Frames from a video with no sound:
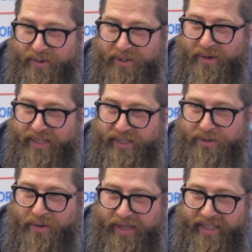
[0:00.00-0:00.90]
or screen to
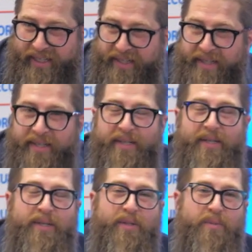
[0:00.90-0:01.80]
screen.
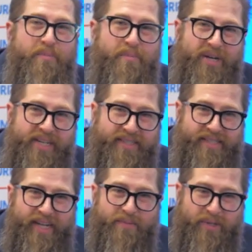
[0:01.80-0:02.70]
But instead,